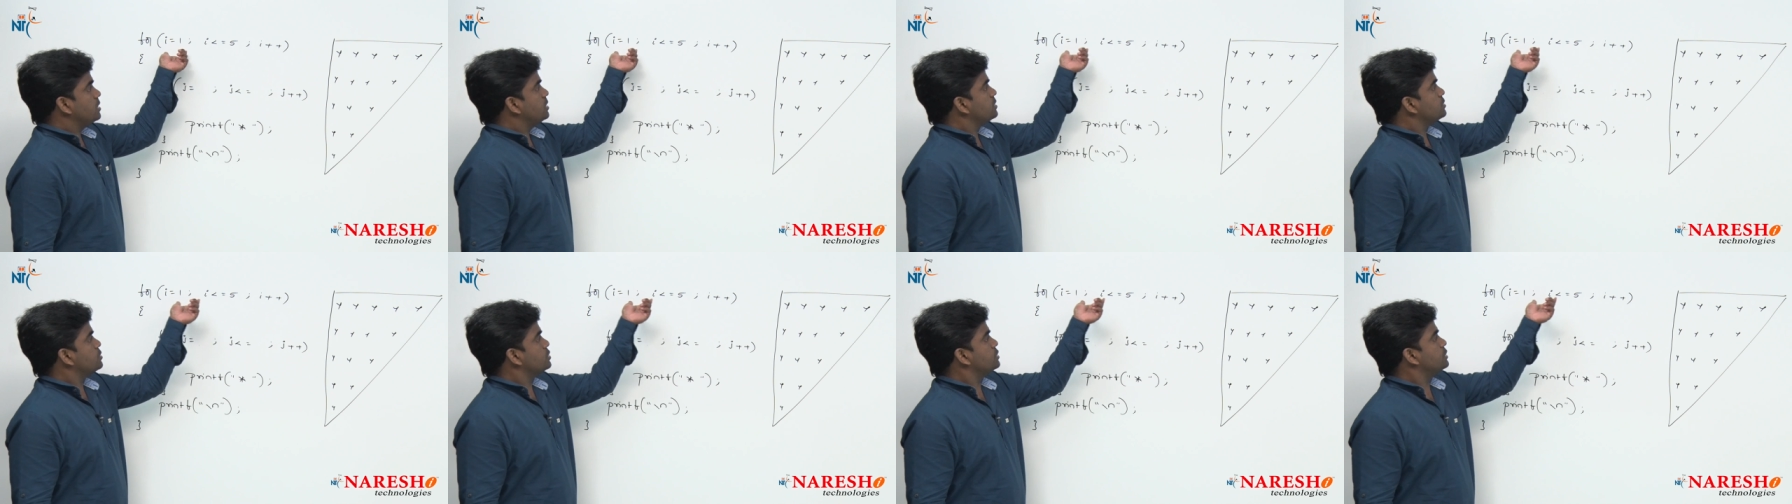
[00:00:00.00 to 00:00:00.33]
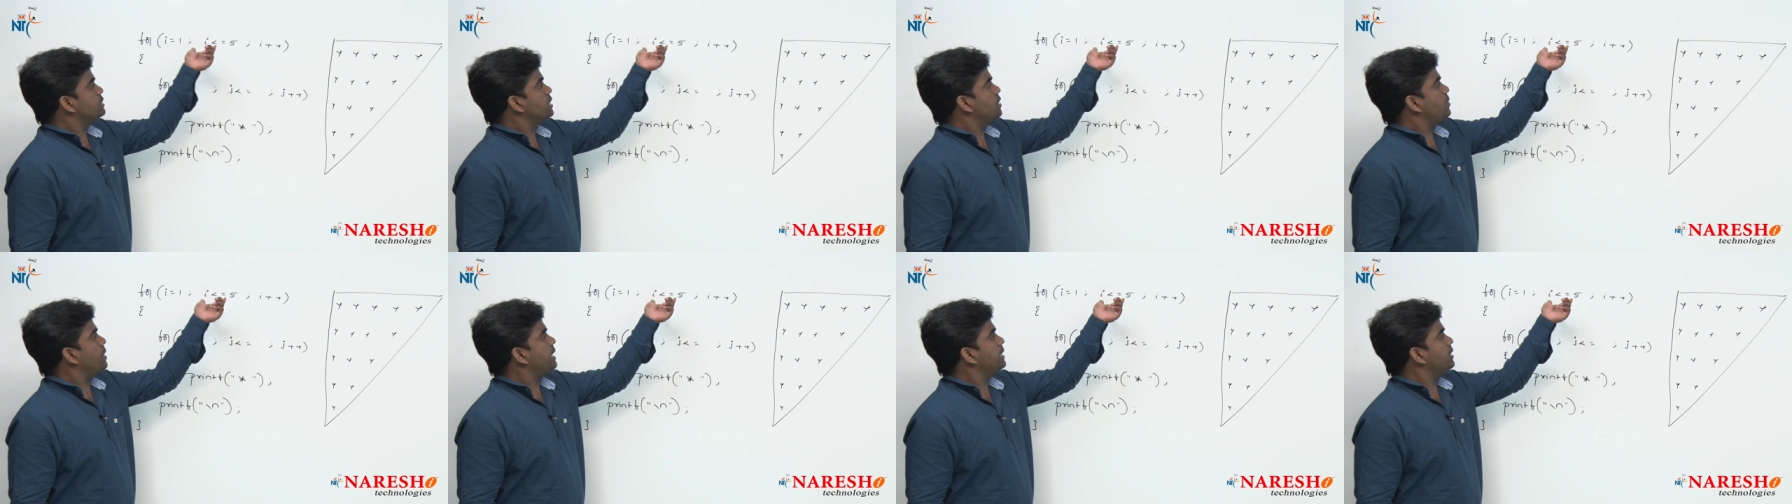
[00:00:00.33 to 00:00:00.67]
So
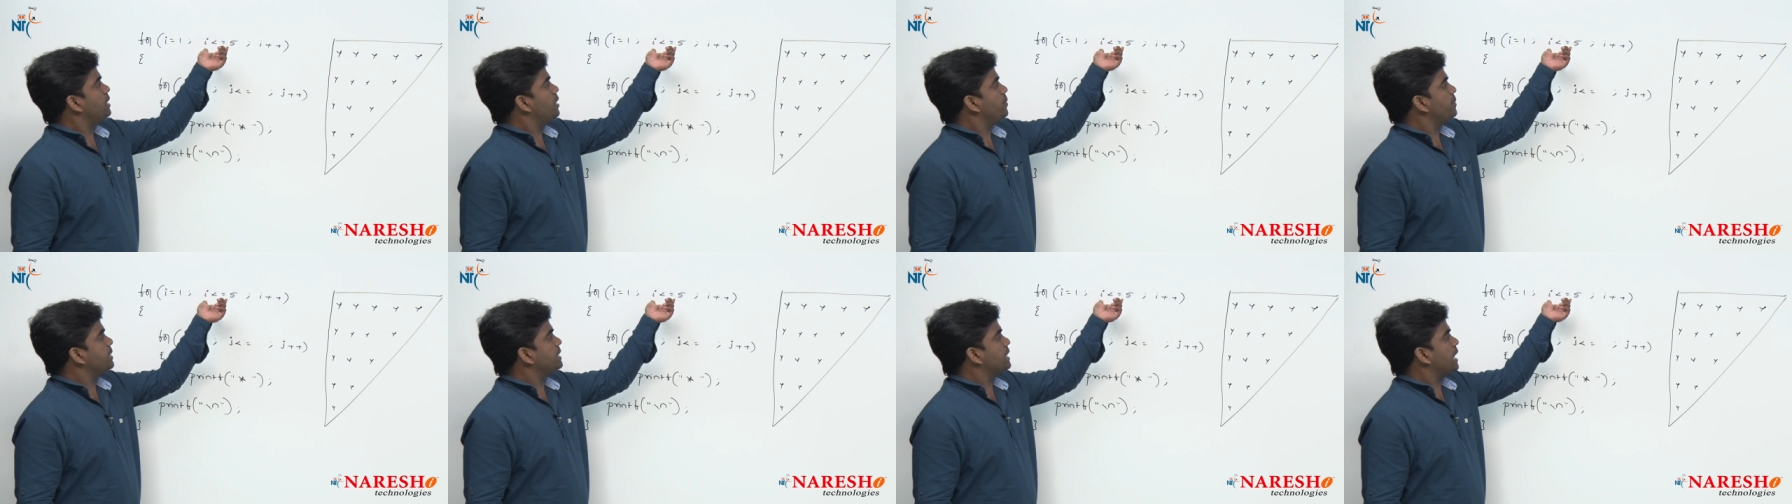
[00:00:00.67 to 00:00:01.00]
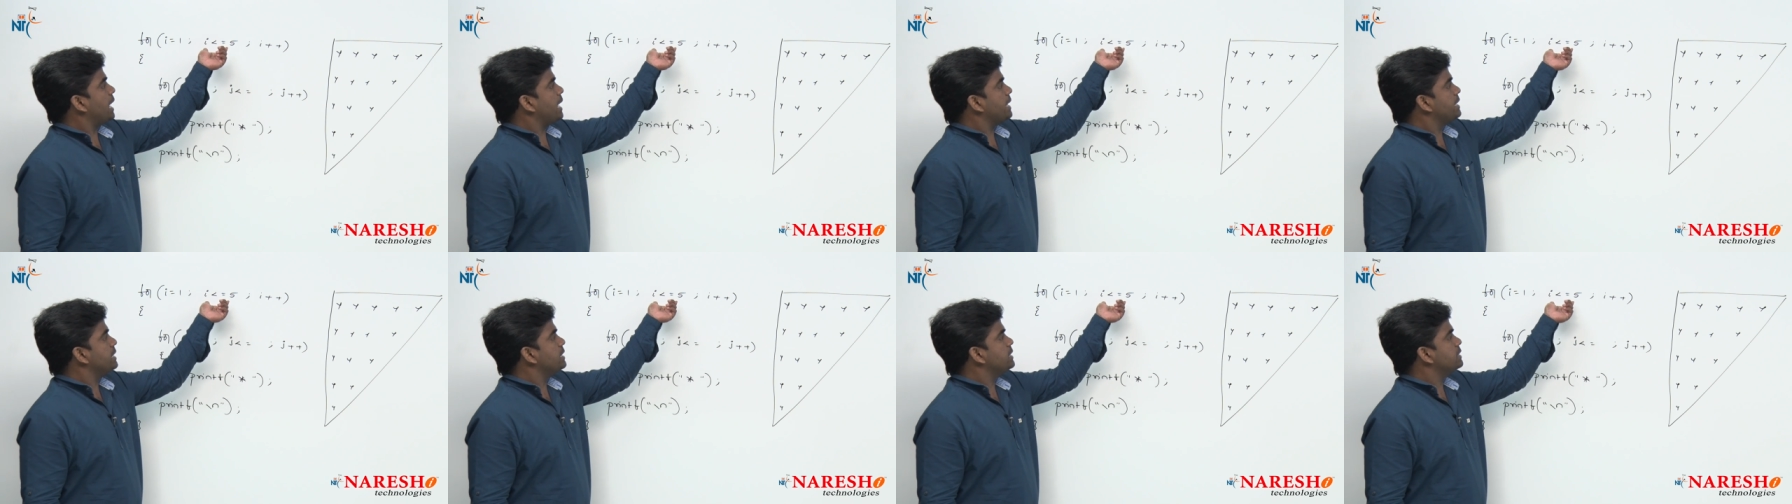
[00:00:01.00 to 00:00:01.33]
j value, I mean
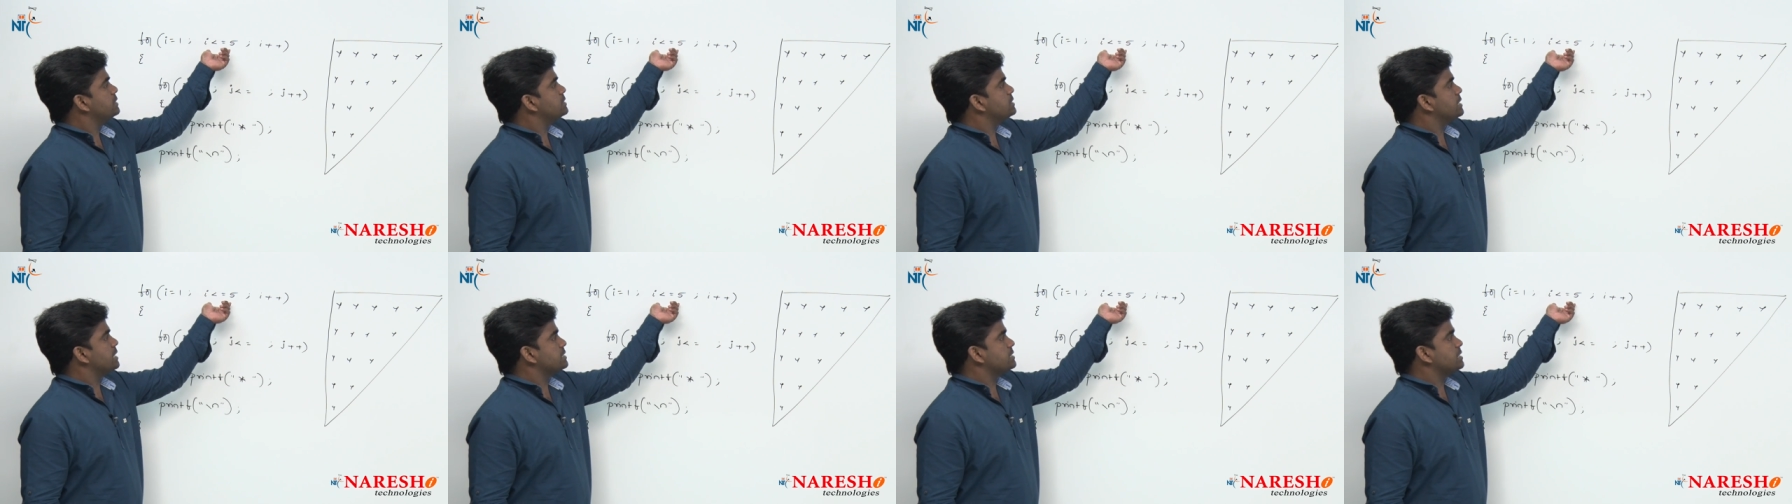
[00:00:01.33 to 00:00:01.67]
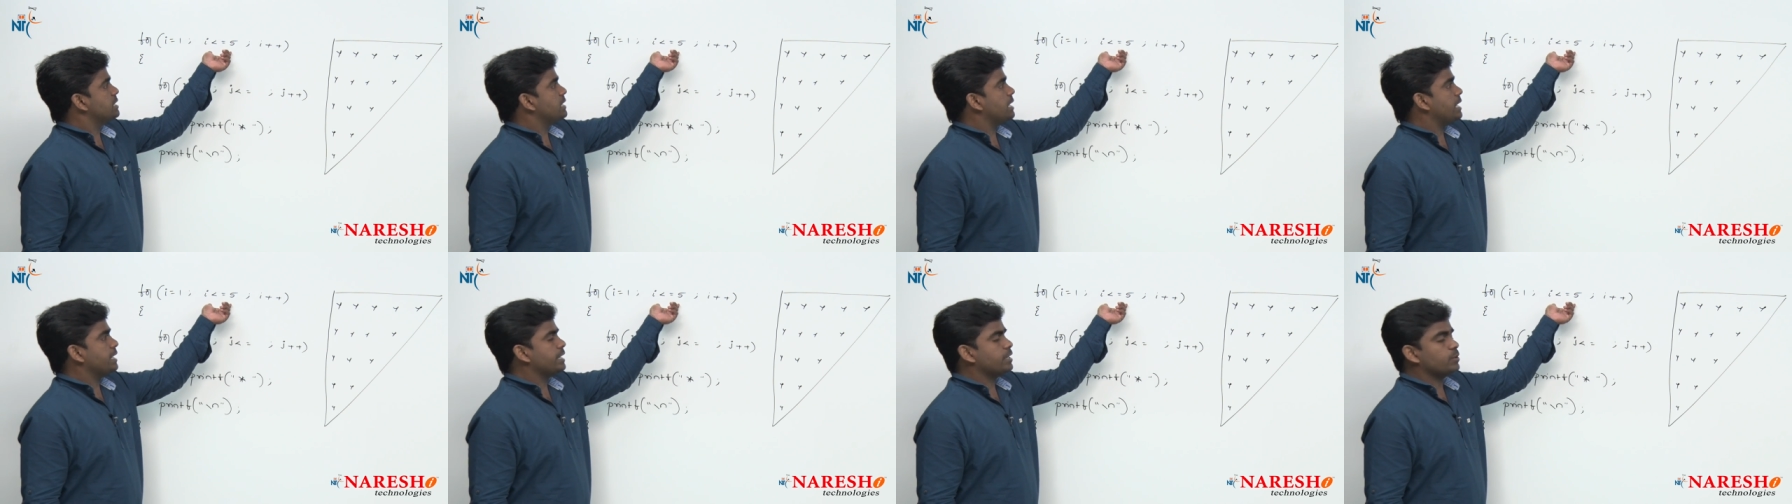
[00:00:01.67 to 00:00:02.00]
I is less
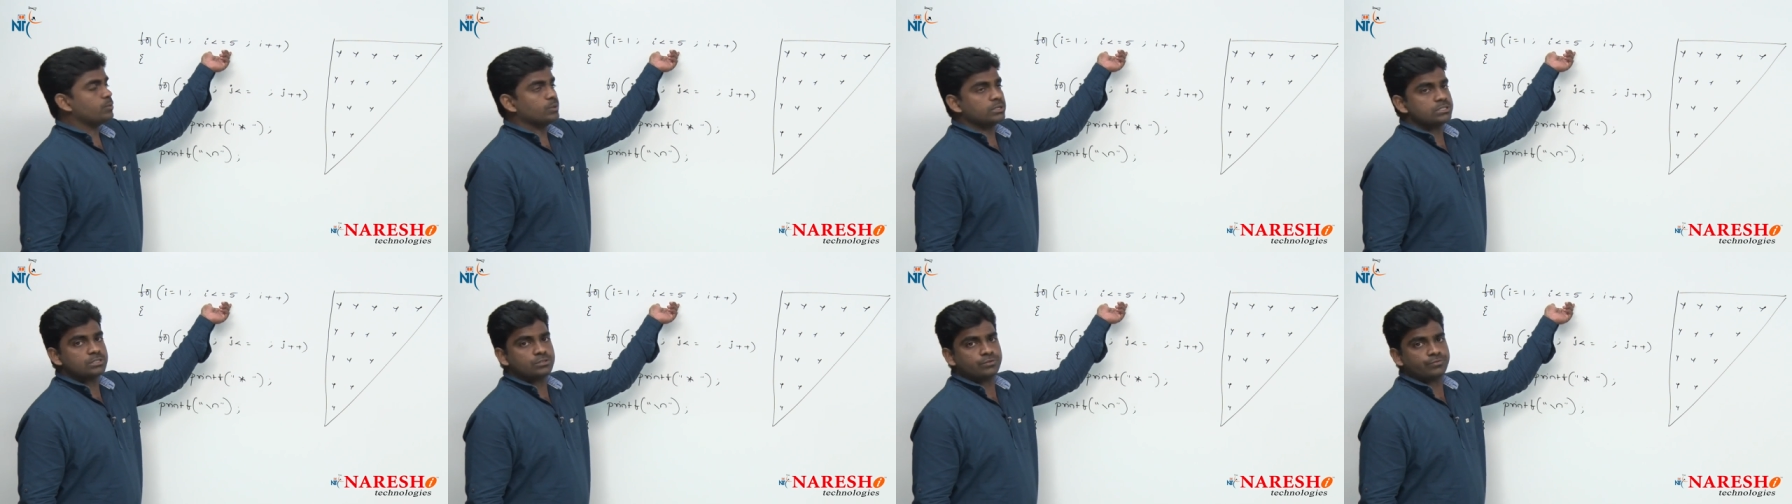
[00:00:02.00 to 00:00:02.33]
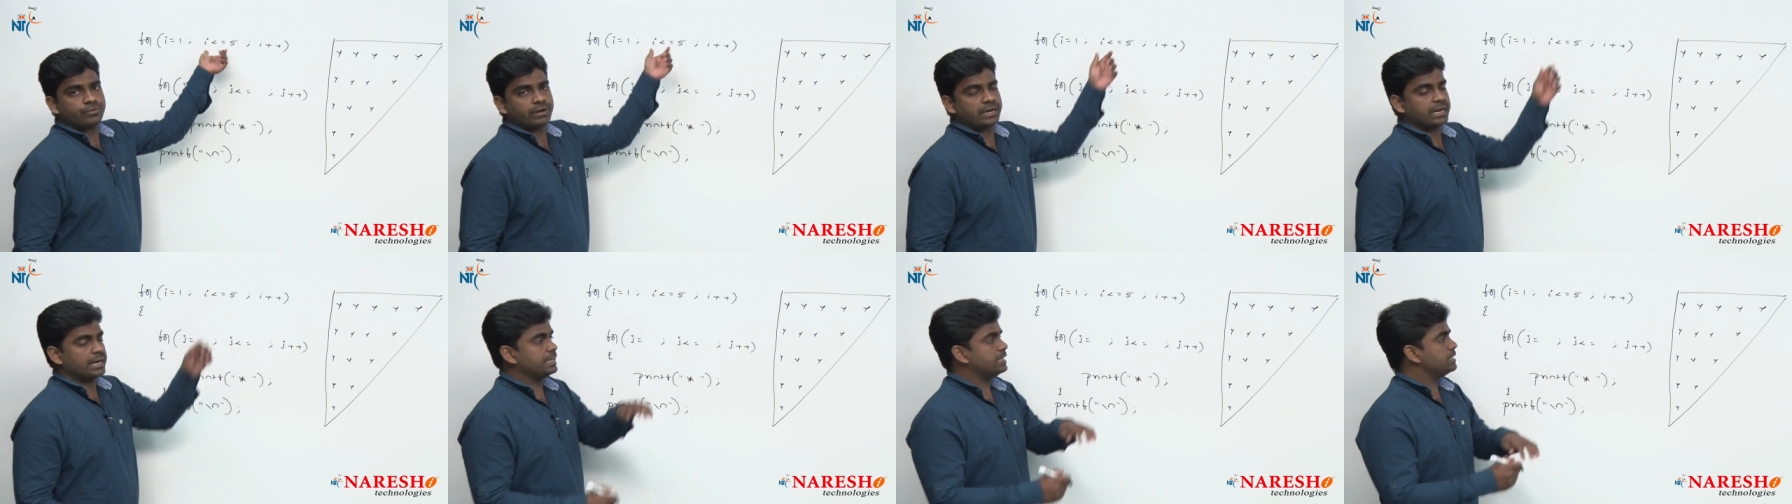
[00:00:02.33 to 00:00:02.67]
than or equals to
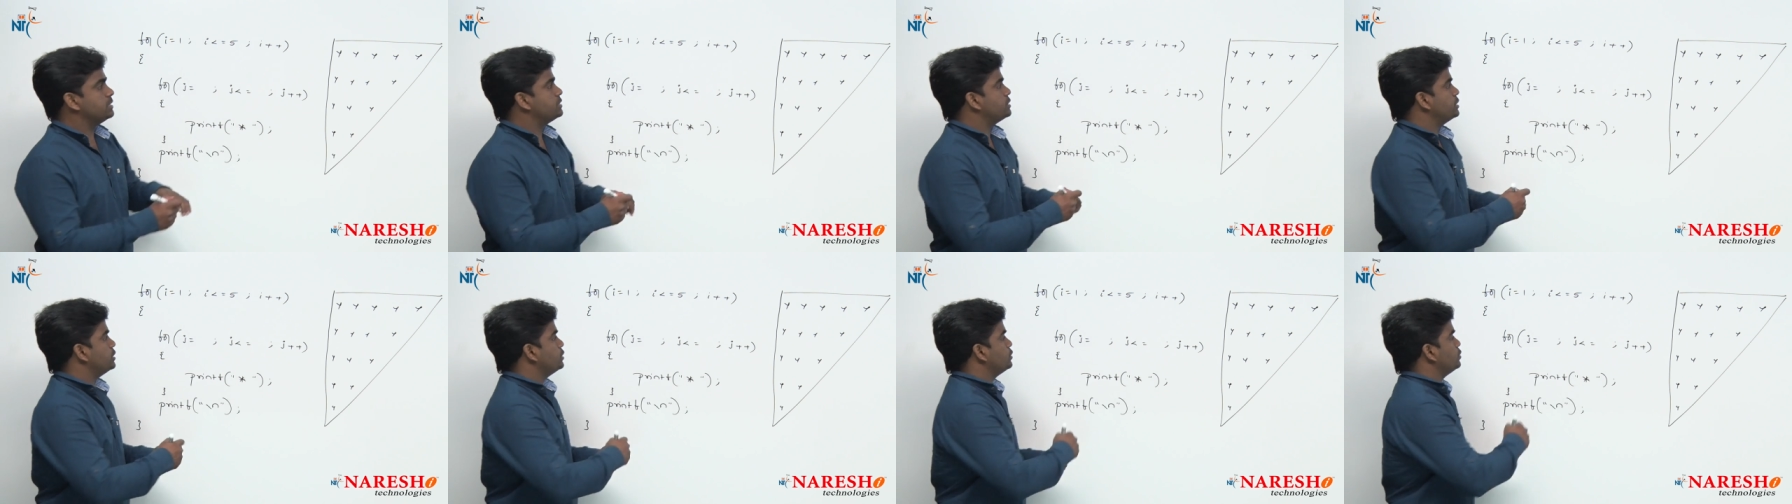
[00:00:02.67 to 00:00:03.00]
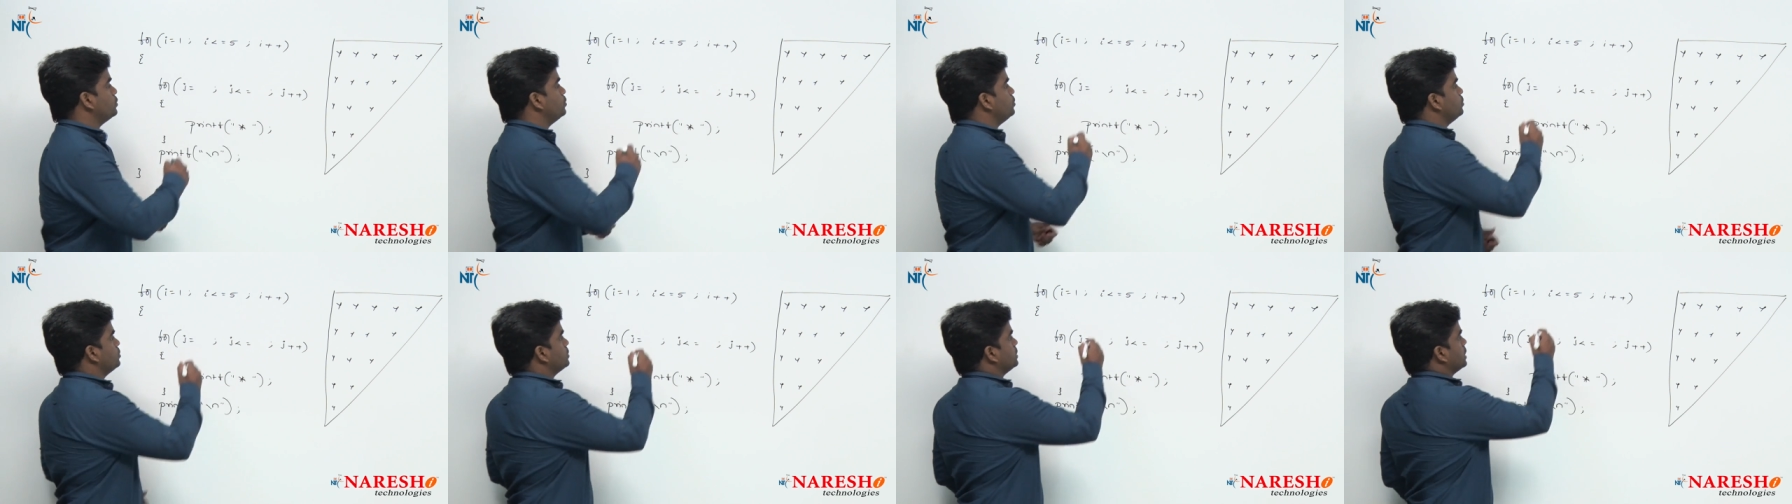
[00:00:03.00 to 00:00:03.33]
5, condition true.